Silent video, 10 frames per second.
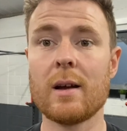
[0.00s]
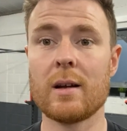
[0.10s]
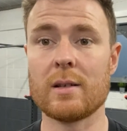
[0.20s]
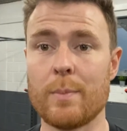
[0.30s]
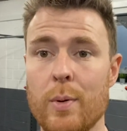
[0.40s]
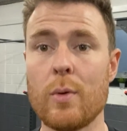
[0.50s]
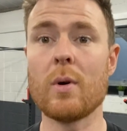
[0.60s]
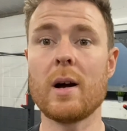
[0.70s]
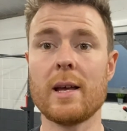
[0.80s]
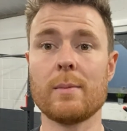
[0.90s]
to pull our
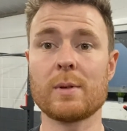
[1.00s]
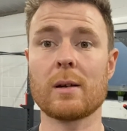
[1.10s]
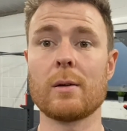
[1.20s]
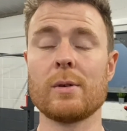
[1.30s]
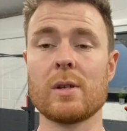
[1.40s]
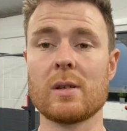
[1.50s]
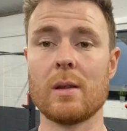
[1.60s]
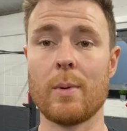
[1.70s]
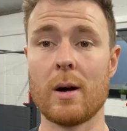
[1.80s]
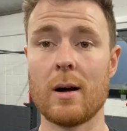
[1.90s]
hips closer to the
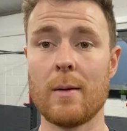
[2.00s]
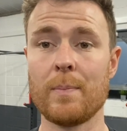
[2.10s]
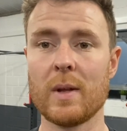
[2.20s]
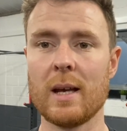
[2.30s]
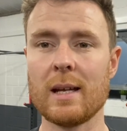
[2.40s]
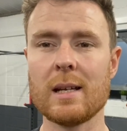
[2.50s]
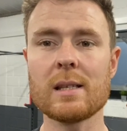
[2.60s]
bar. And in